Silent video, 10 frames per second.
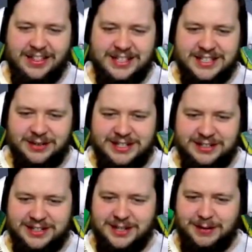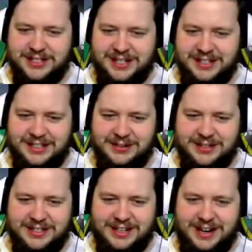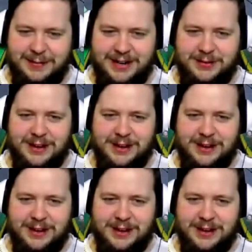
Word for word: these trees look so much like the trees that I made when